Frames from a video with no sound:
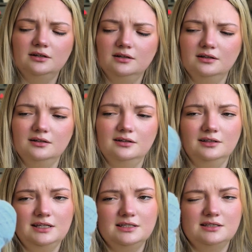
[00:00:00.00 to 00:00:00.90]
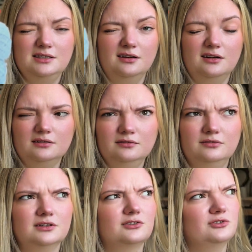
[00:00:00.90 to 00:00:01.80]
lace yarn,
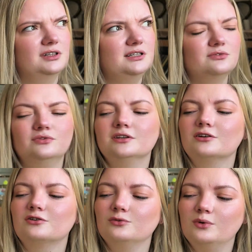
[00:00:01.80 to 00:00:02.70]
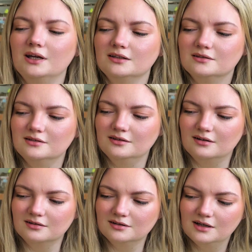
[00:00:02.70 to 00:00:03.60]
fingering weight
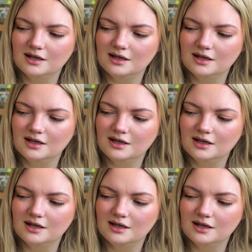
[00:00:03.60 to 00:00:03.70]
yarn.